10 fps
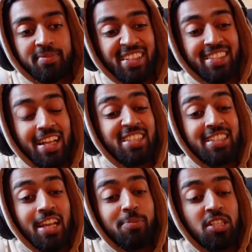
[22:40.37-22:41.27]
Like, that's
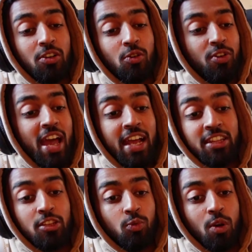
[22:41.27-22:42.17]
step zero for
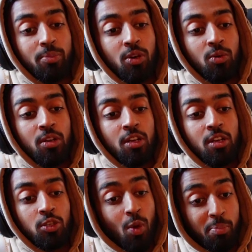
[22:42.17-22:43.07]
anything you want, bro.
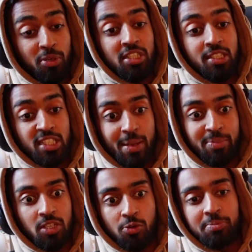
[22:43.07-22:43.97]
You want pussy? Step
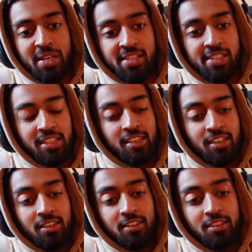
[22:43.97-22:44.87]
zero is meditate.
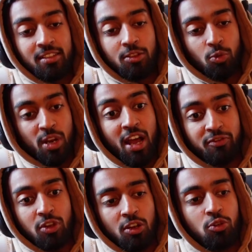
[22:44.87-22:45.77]
You want to
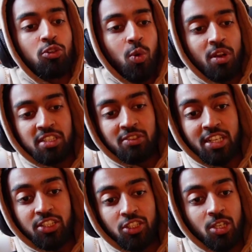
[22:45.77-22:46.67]
have a good quality
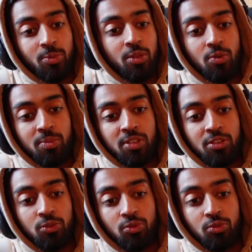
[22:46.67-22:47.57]
relationship with a woman
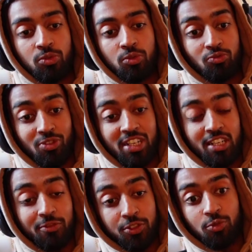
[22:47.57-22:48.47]
who really
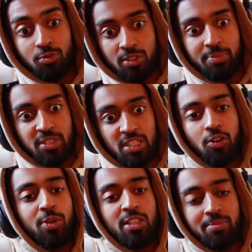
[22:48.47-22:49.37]
loves you? Step
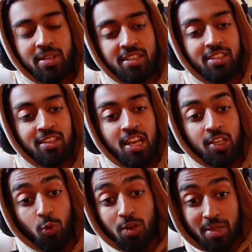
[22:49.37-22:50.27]
zero is meditate.
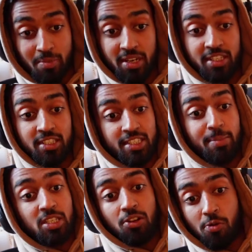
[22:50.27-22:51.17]
You want to make money?
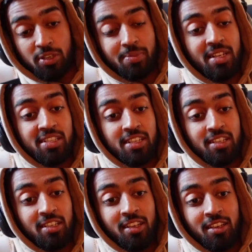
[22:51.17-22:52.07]
Step zero is meditate.